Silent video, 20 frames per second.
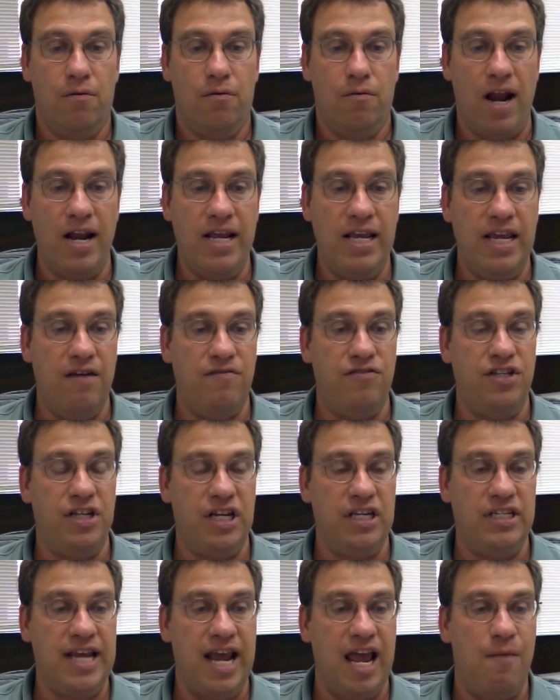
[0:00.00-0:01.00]
Right? He gives
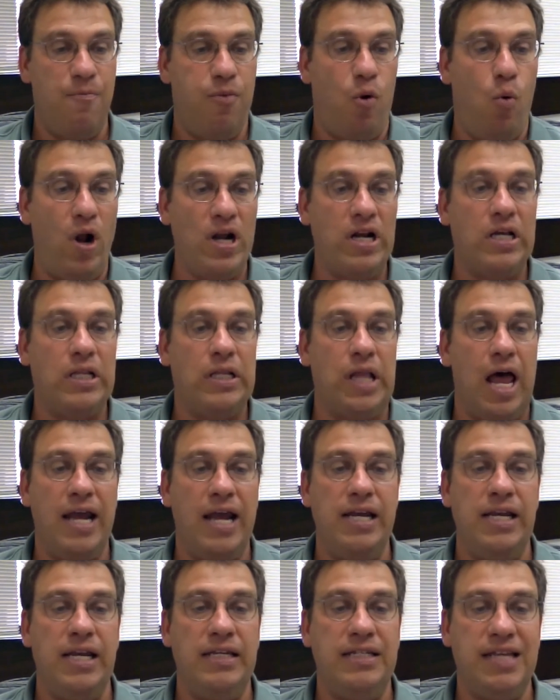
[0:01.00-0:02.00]
an example. One
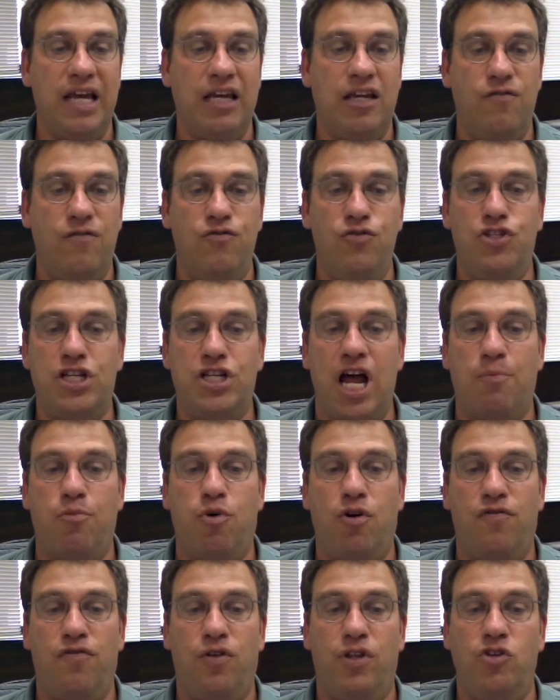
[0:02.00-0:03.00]
client, an executive whose stock
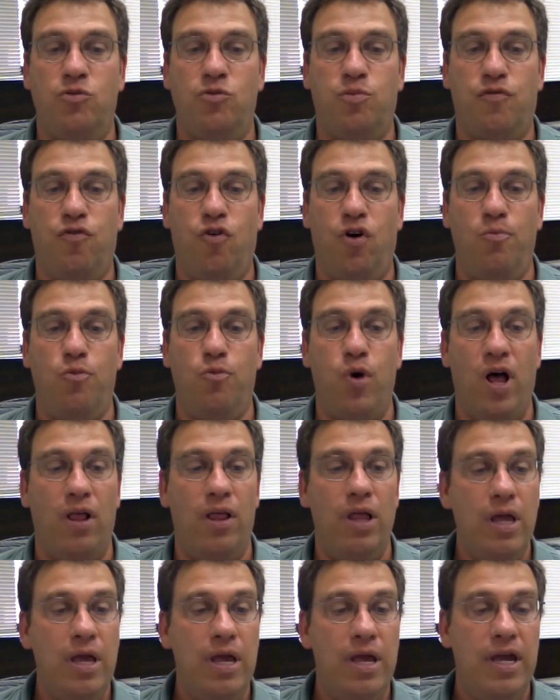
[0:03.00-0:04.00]
portfolios performed
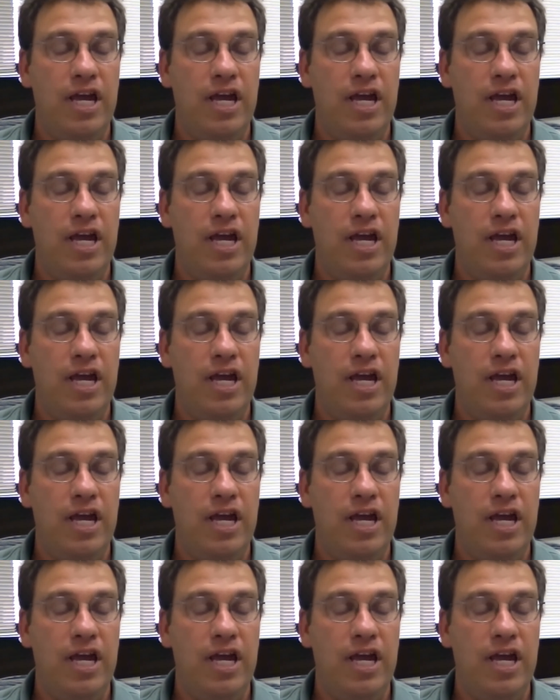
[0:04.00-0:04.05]
well,